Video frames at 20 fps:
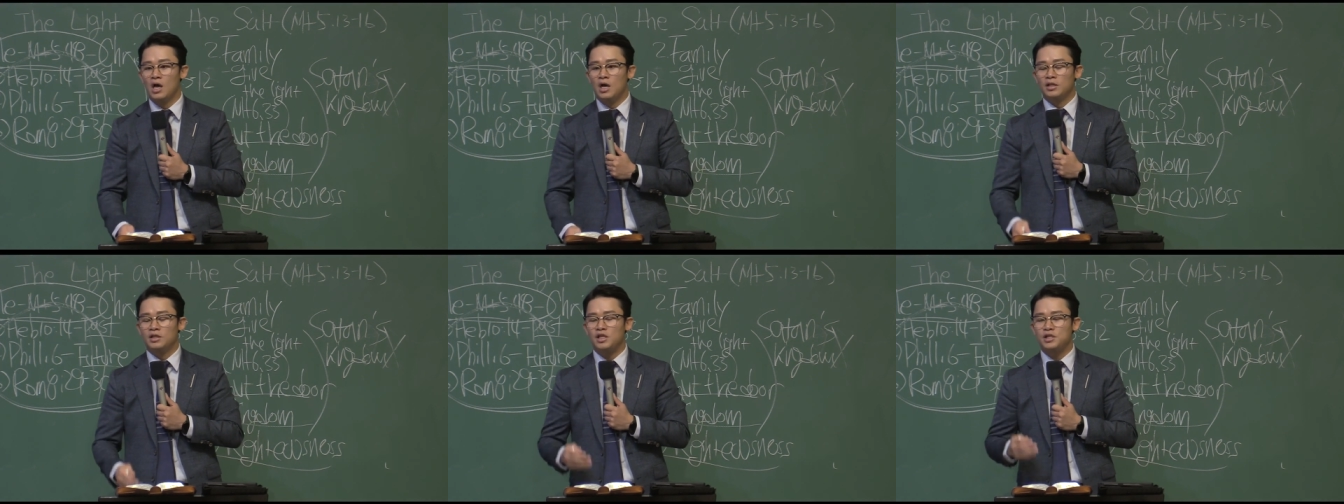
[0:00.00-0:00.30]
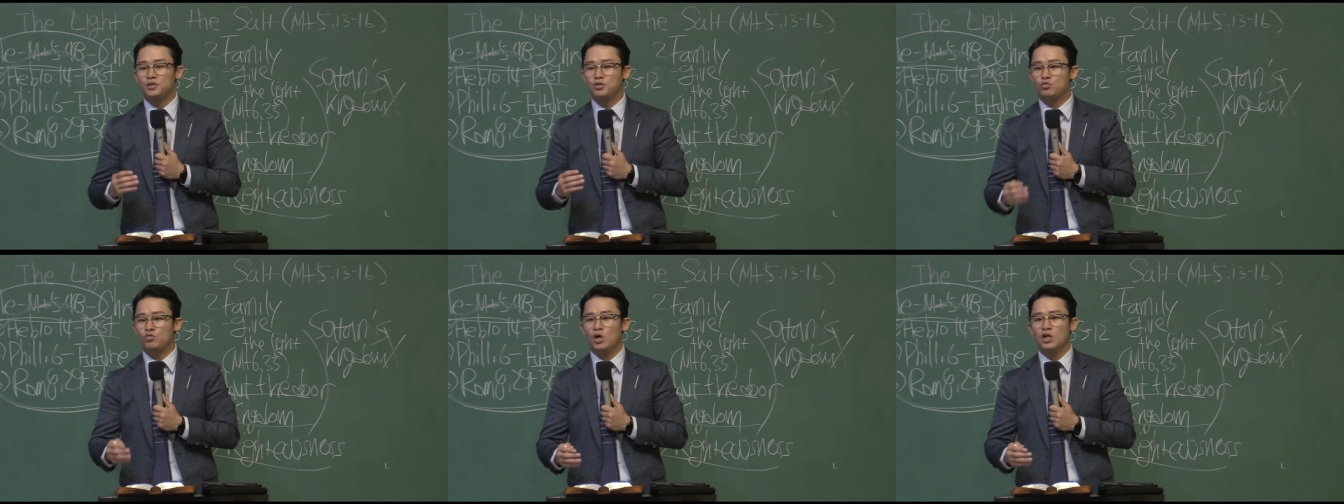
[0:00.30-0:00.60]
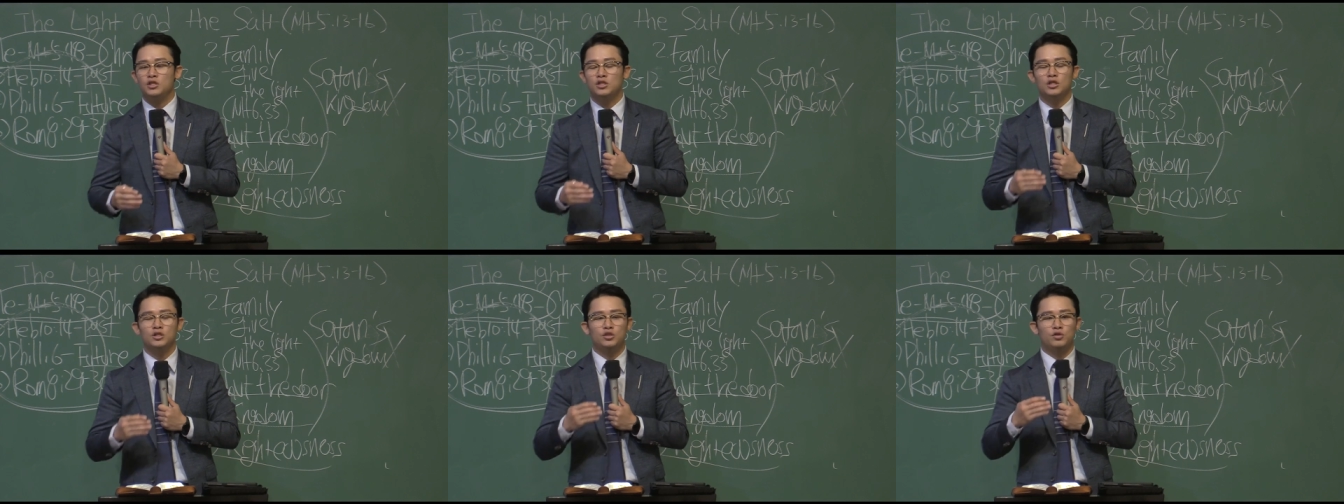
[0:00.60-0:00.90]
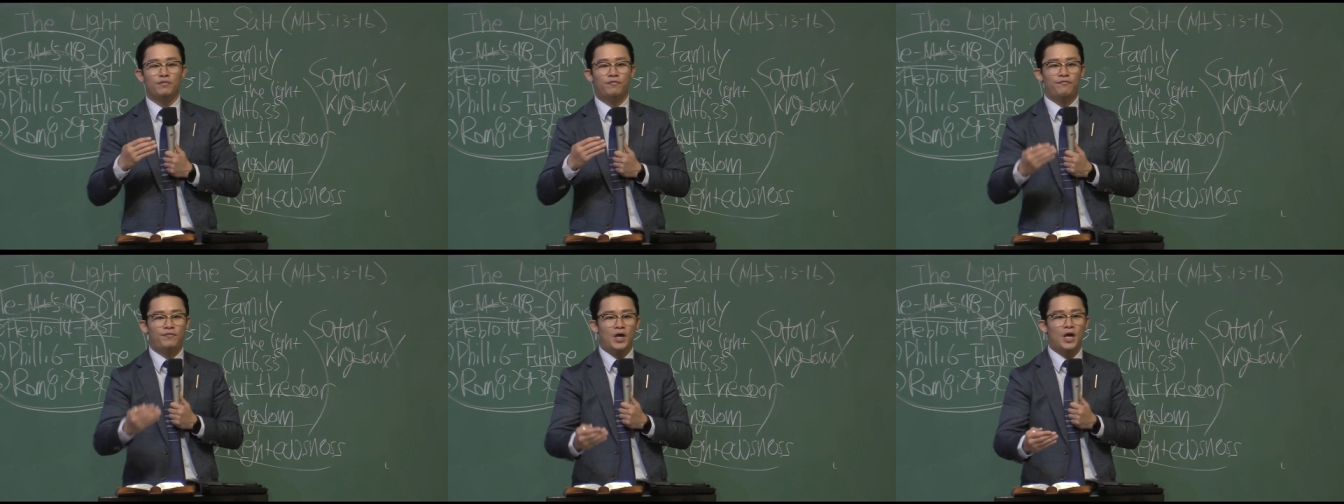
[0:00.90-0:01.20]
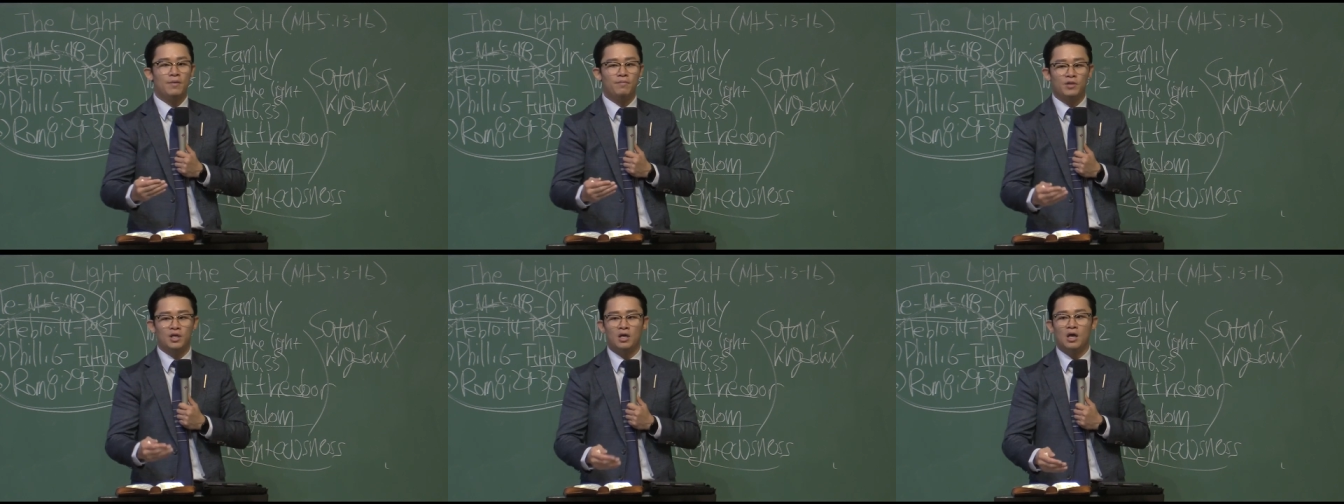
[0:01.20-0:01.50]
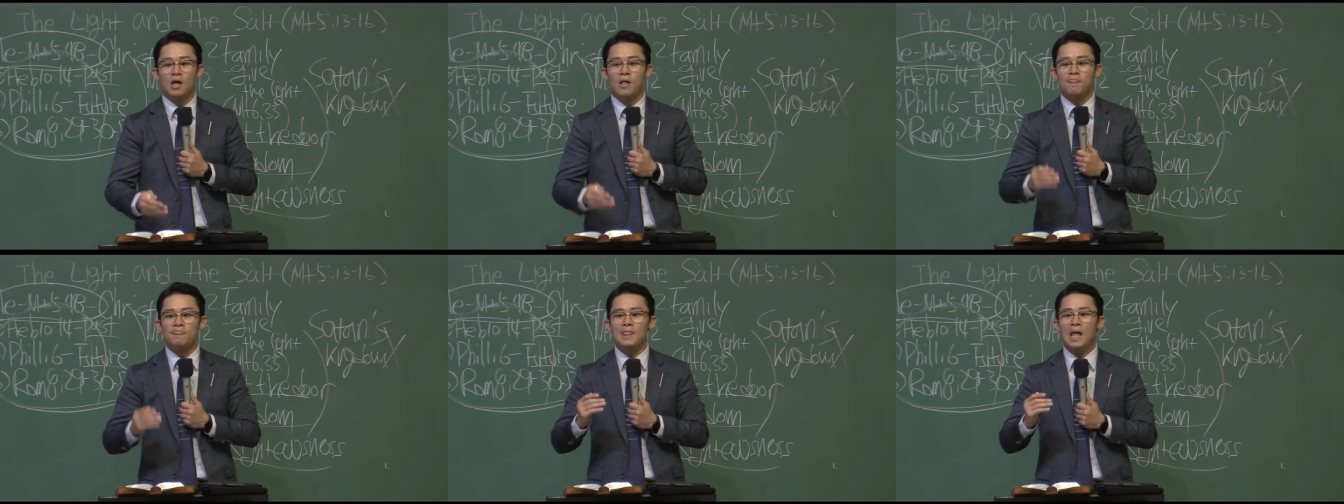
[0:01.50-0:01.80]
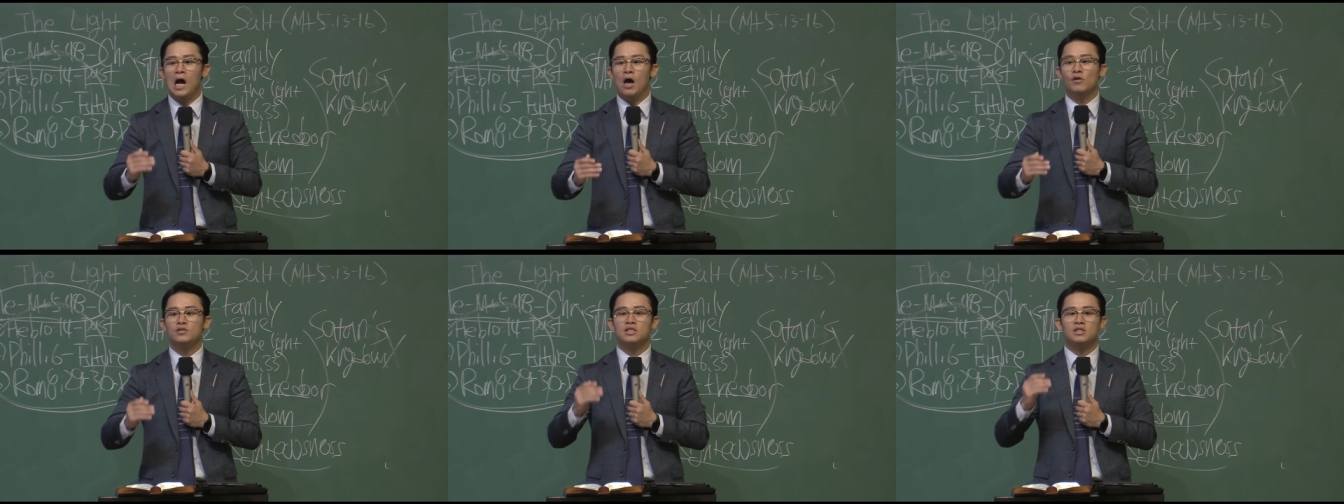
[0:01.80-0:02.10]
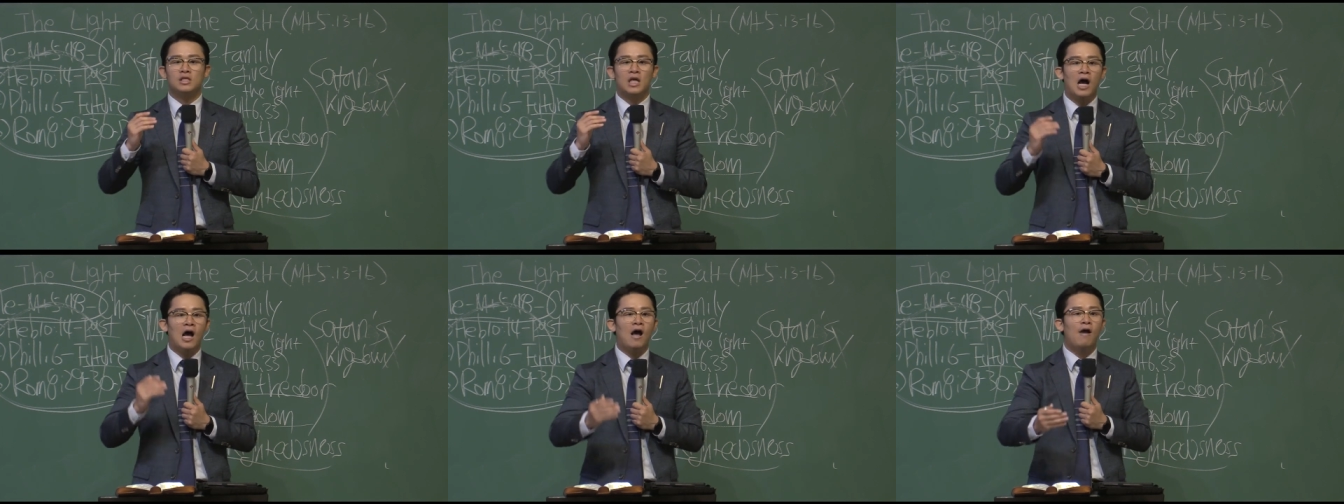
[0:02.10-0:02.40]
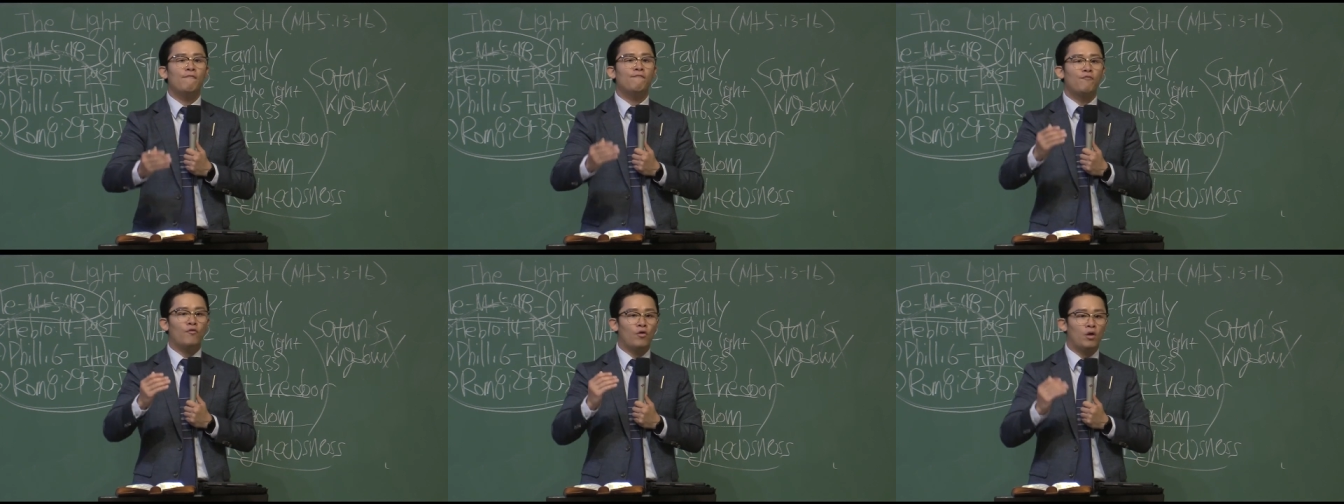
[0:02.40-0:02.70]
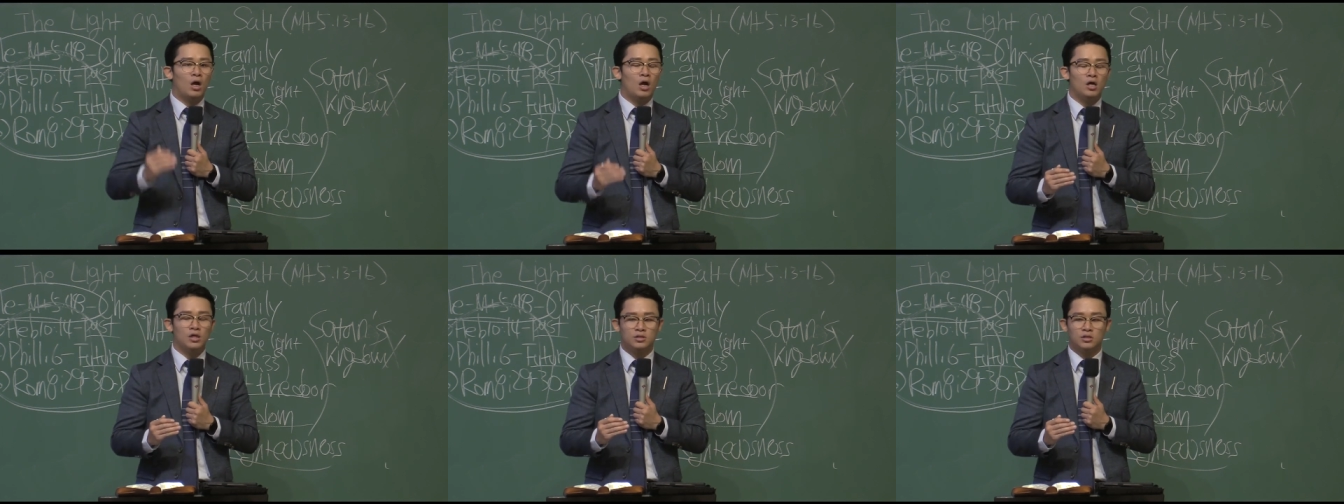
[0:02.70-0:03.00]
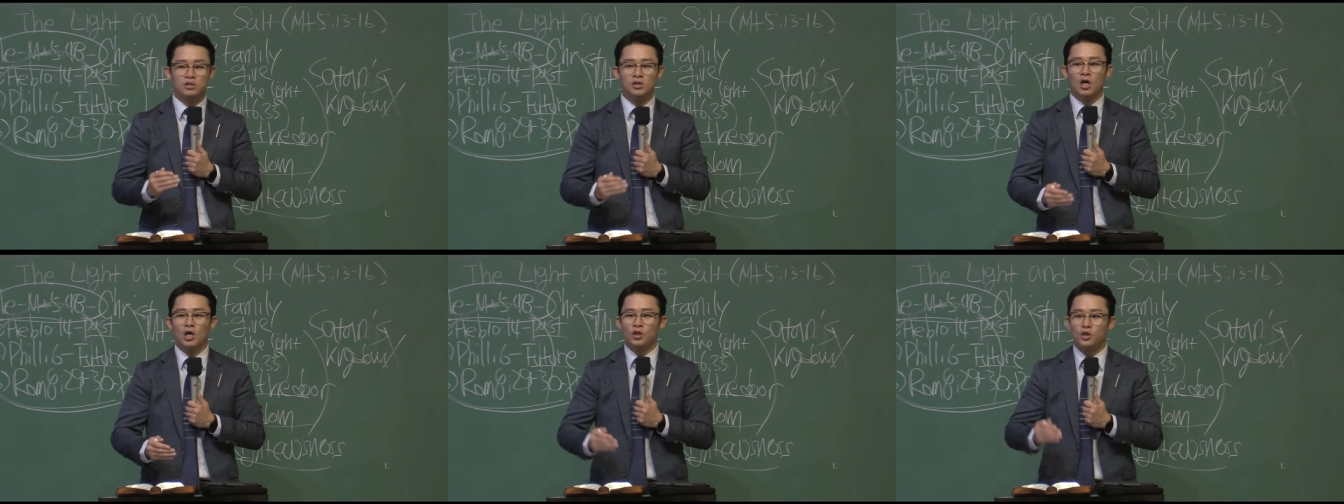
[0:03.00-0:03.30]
destruction to your family. Now it's time for us